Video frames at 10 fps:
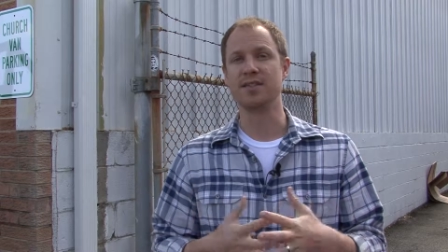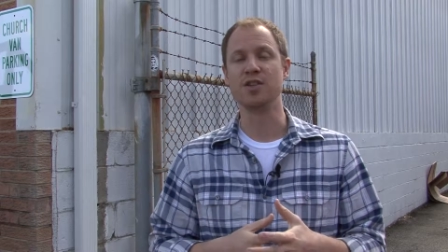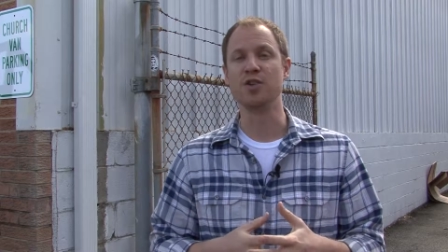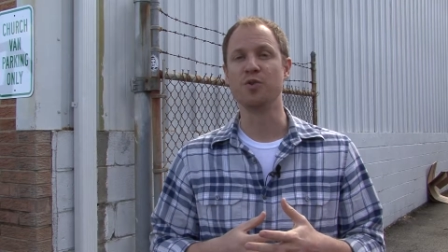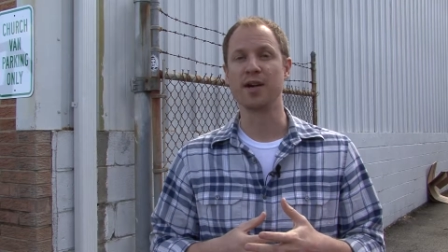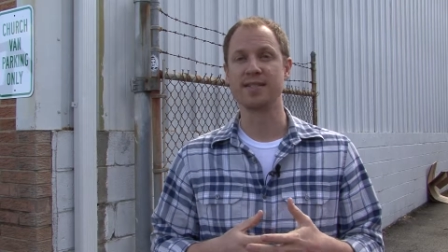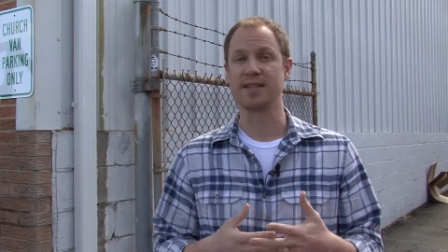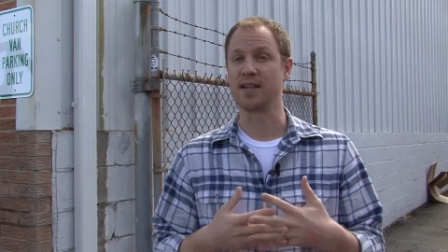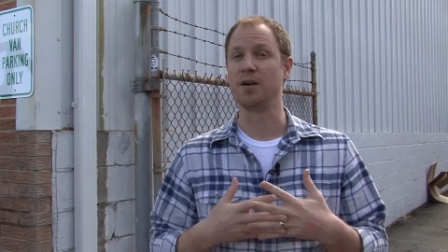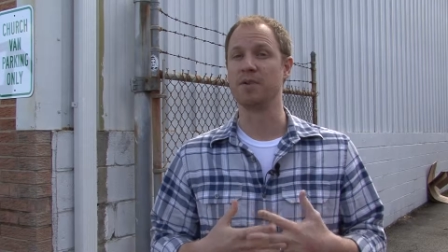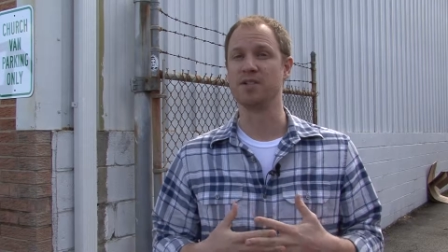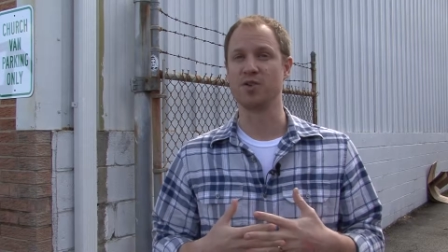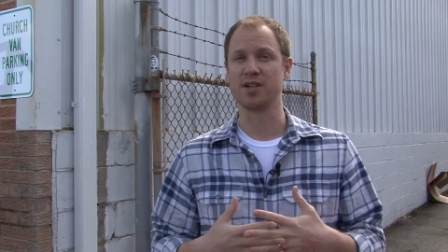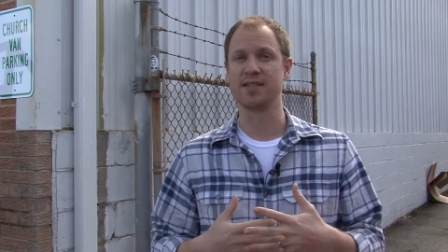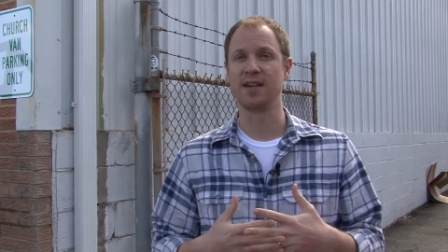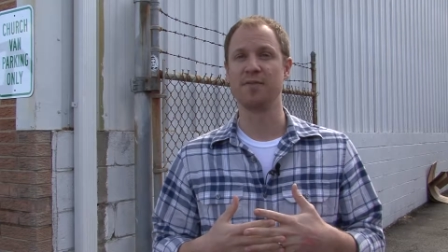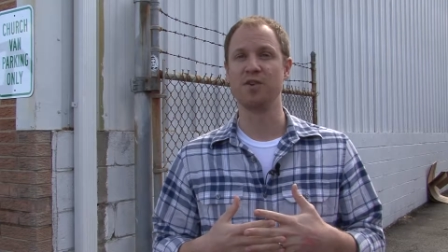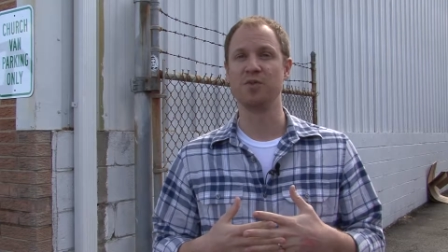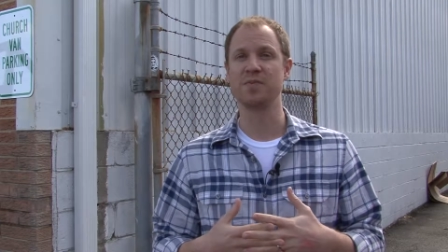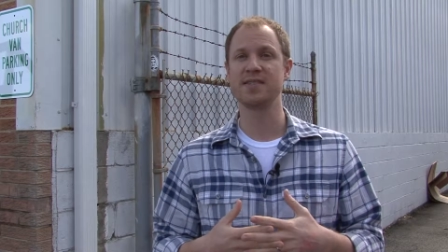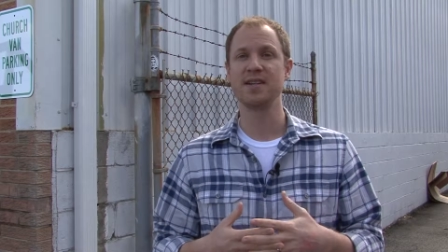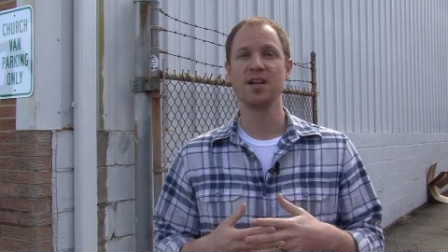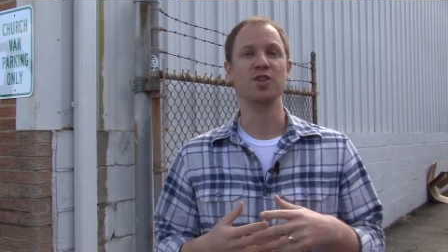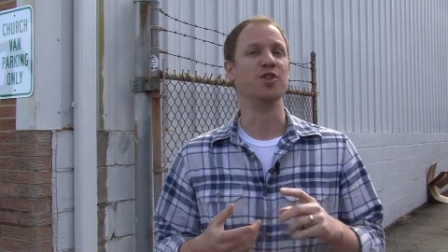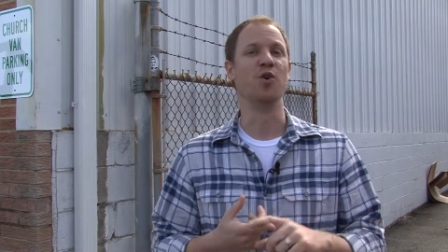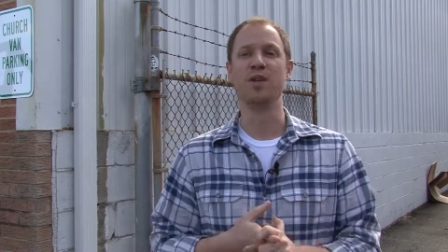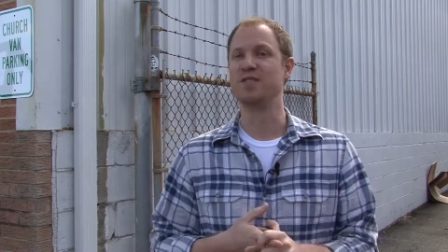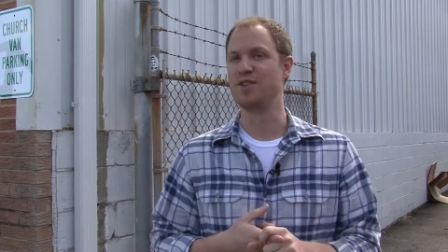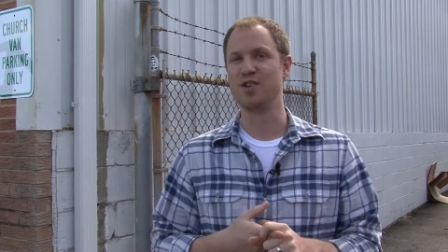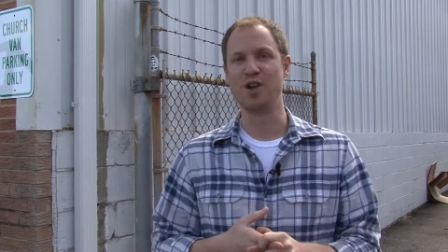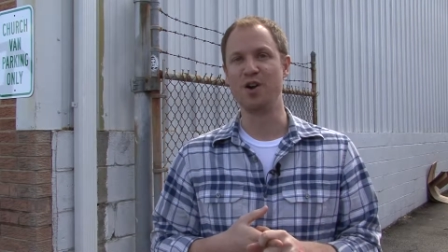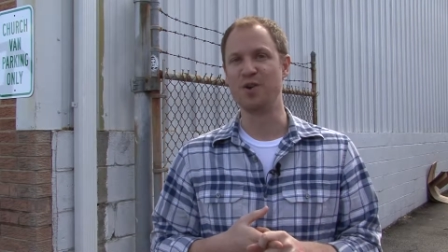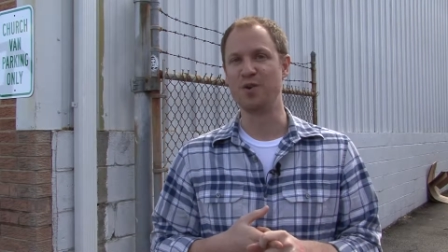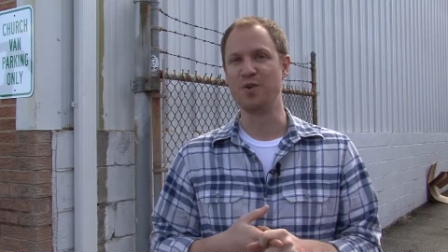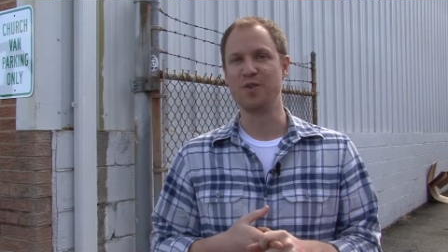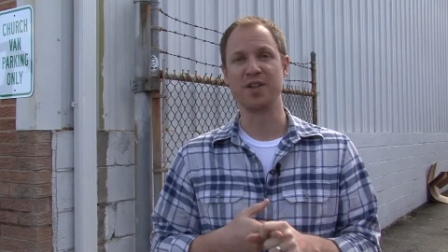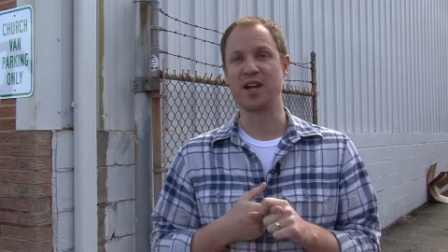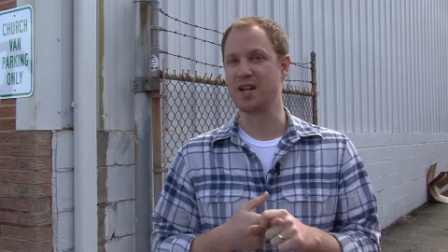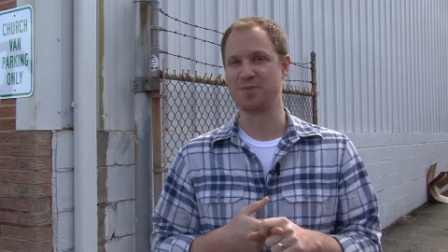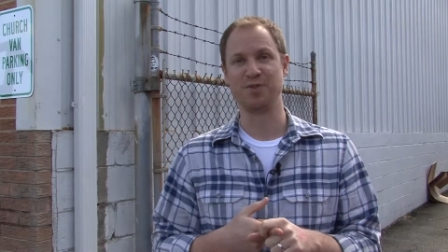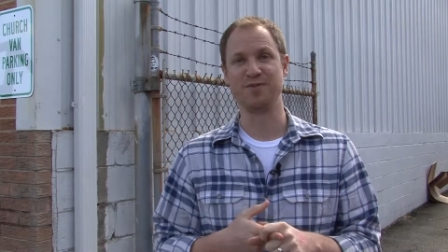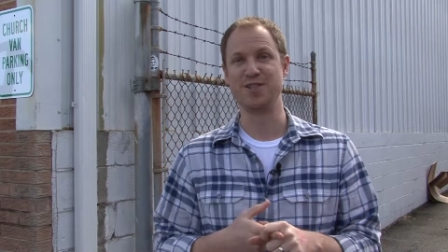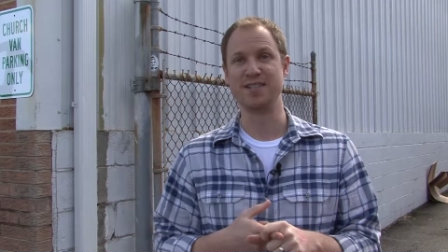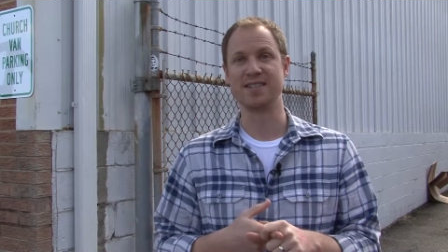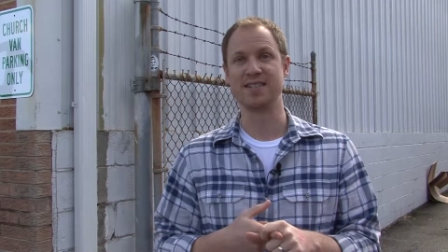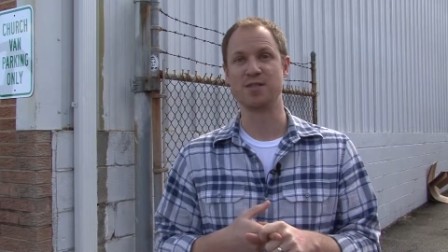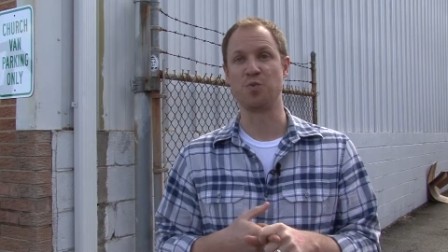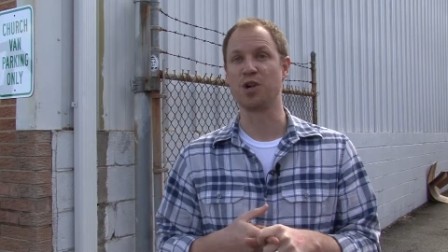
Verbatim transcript: in the US that come into our safe homes don't even know the gospel of Jesus.